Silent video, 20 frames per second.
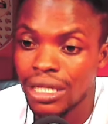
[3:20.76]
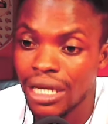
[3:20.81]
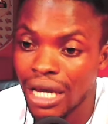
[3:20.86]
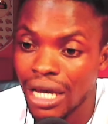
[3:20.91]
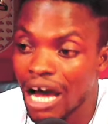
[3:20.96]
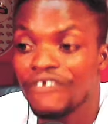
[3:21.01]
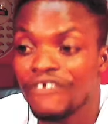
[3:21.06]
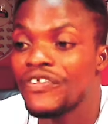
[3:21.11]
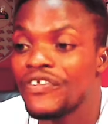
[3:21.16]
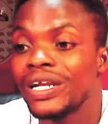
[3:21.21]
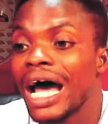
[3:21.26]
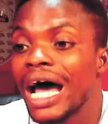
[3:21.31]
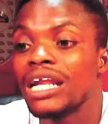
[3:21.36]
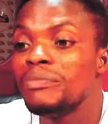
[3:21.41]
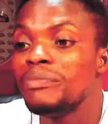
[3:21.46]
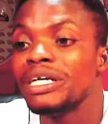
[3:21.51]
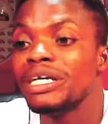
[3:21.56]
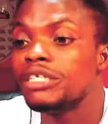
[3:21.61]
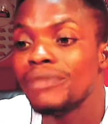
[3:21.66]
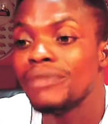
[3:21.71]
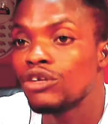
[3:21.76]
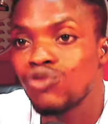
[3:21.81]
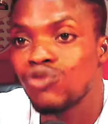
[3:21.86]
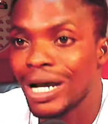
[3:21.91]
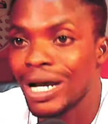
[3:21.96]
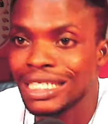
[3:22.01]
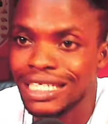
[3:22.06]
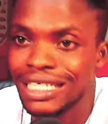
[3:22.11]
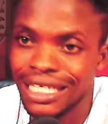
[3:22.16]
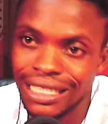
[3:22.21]
F na ne beti metu
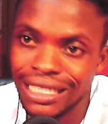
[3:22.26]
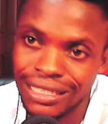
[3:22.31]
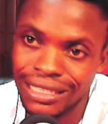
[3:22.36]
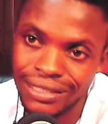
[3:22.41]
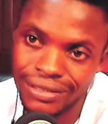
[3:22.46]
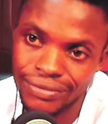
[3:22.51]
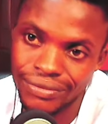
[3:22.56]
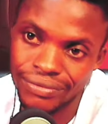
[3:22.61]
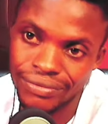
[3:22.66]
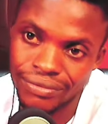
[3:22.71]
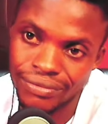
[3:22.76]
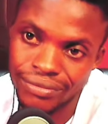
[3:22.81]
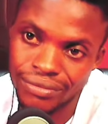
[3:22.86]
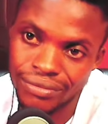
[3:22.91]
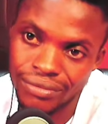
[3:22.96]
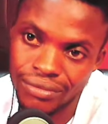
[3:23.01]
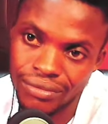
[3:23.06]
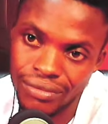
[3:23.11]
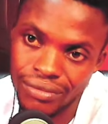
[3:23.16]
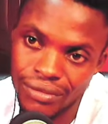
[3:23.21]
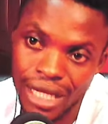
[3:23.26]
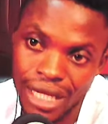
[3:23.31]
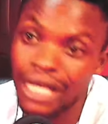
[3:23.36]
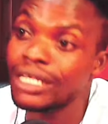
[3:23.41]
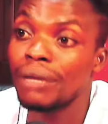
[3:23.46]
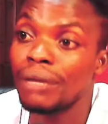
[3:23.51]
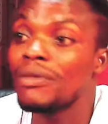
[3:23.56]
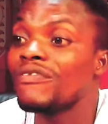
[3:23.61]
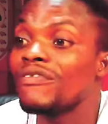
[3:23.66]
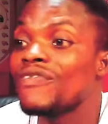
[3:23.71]
ase ye. And
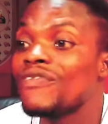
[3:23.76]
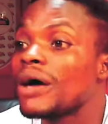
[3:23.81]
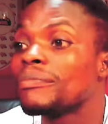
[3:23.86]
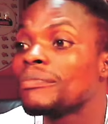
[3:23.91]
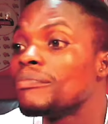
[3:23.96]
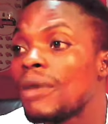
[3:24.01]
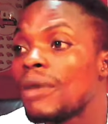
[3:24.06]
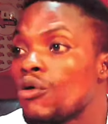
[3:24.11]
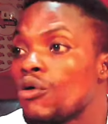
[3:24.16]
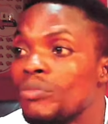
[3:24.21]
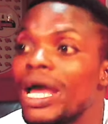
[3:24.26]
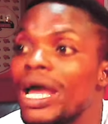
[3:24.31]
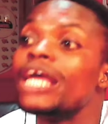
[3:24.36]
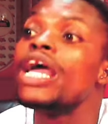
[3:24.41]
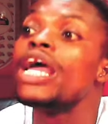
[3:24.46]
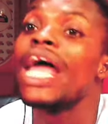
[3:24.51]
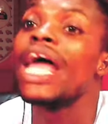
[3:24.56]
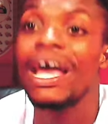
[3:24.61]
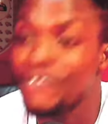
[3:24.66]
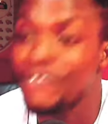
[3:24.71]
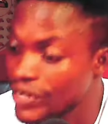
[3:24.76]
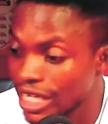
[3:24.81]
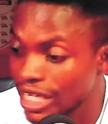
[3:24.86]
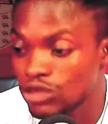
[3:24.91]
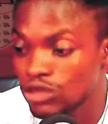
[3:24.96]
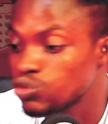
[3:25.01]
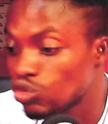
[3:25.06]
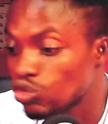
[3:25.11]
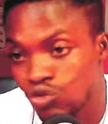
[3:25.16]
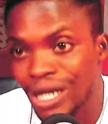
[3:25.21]
ye memfa ma obi. F na
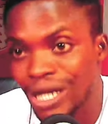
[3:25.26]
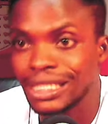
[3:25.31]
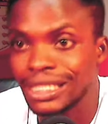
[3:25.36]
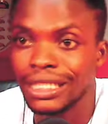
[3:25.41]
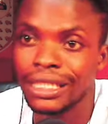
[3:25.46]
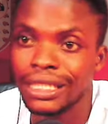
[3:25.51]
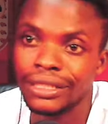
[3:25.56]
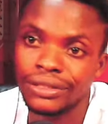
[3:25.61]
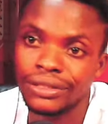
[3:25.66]
se utu ase ye.